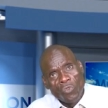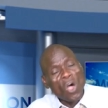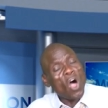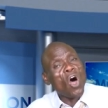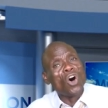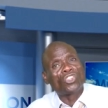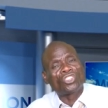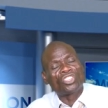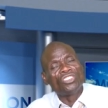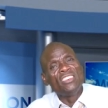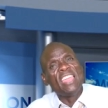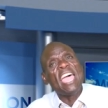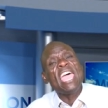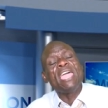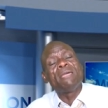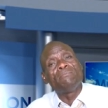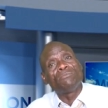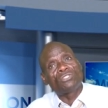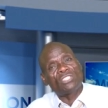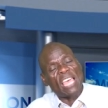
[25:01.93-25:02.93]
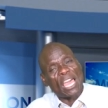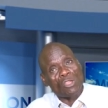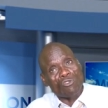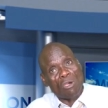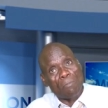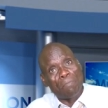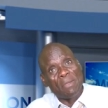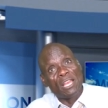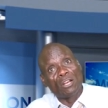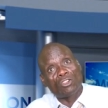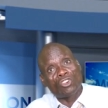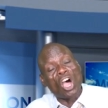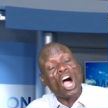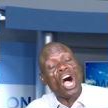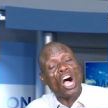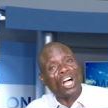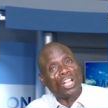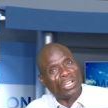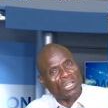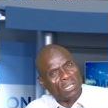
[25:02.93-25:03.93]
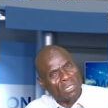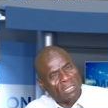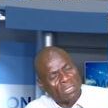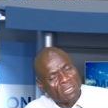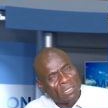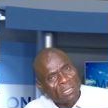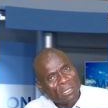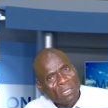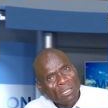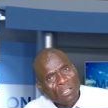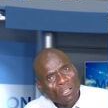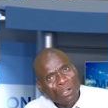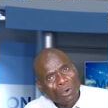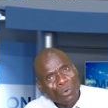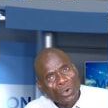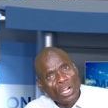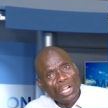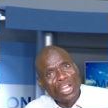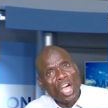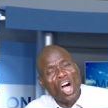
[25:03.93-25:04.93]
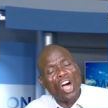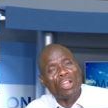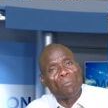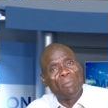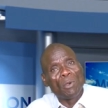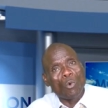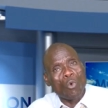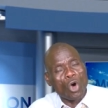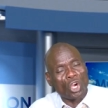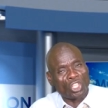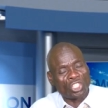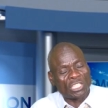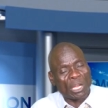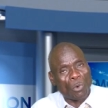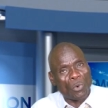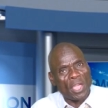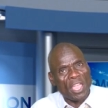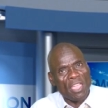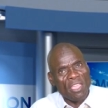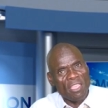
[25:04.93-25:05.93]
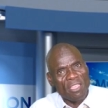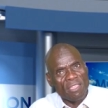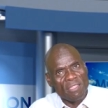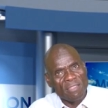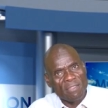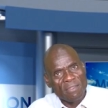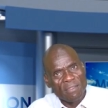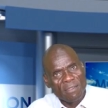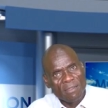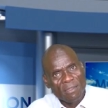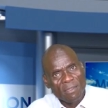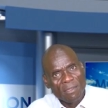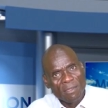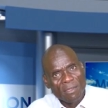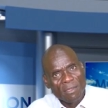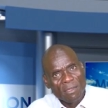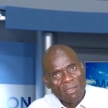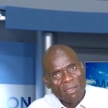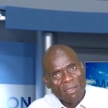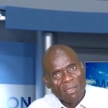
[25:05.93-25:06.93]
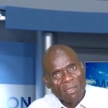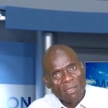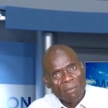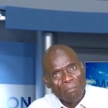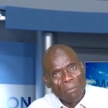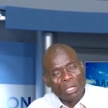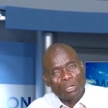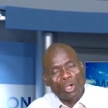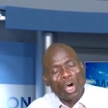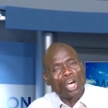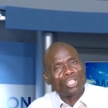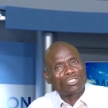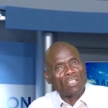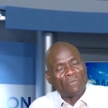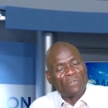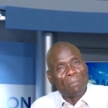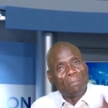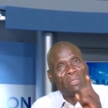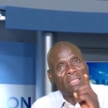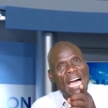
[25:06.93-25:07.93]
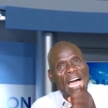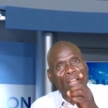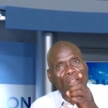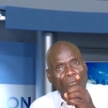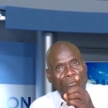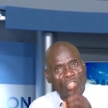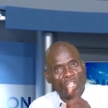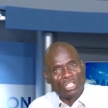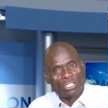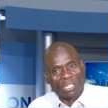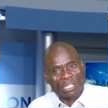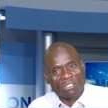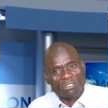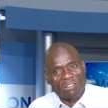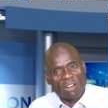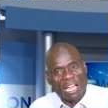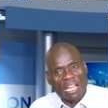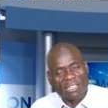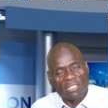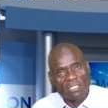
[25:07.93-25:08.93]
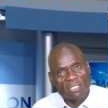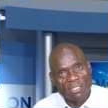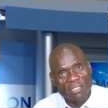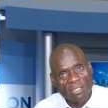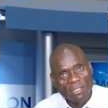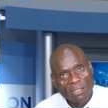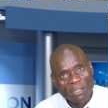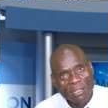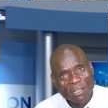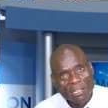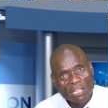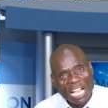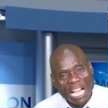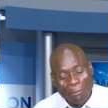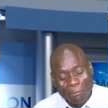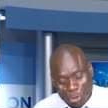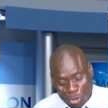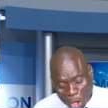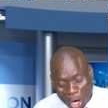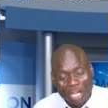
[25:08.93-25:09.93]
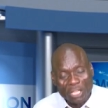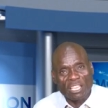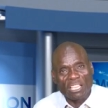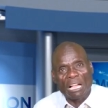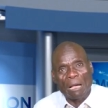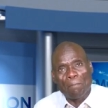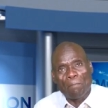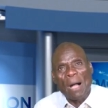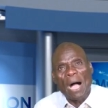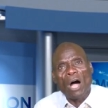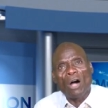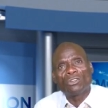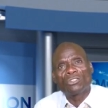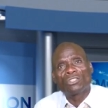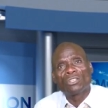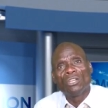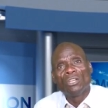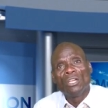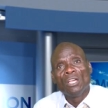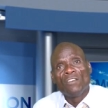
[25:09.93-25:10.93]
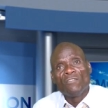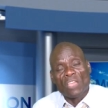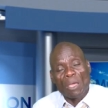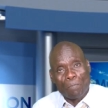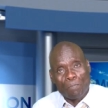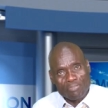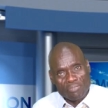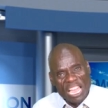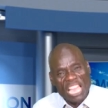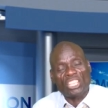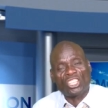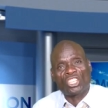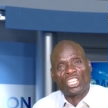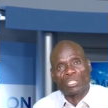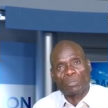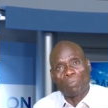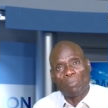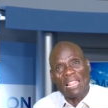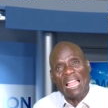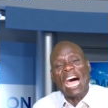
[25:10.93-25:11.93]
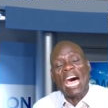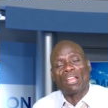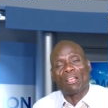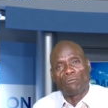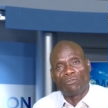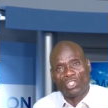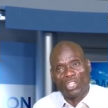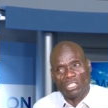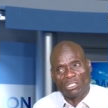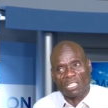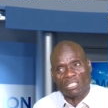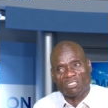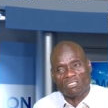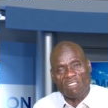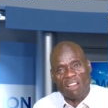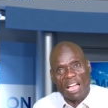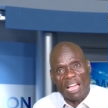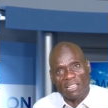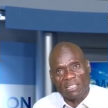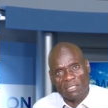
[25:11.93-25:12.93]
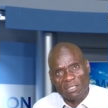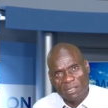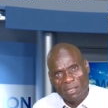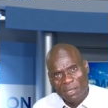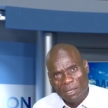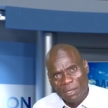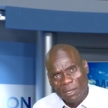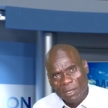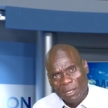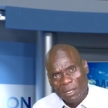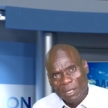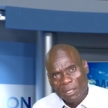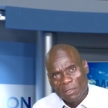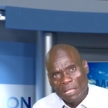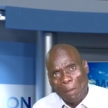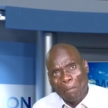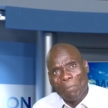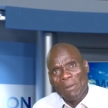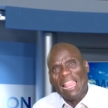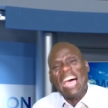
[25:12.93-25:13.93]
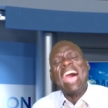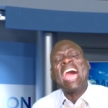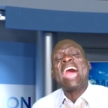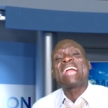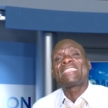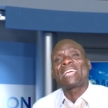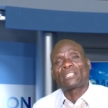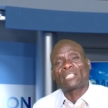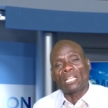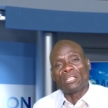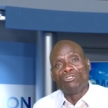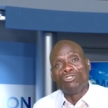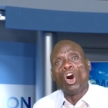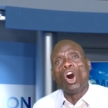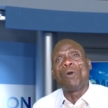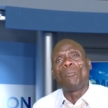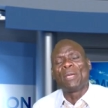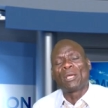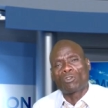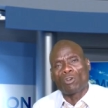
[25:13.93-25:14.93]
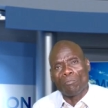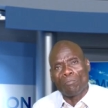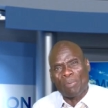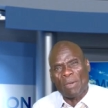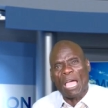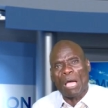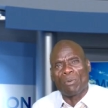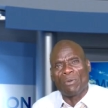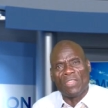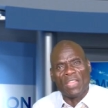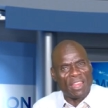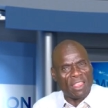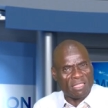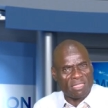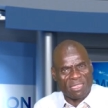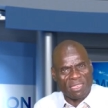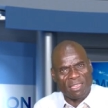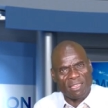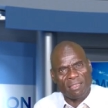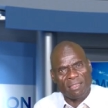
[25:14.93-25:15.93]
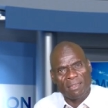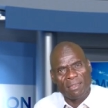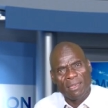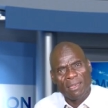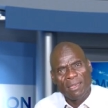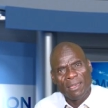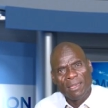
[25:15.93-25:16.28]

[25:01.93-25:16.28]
Those names that you have been called will all be washed away because of the blood of Jesus Christ. I'm talking about the precious blood of Jesus Christ. The blood that cannot be compared with anything.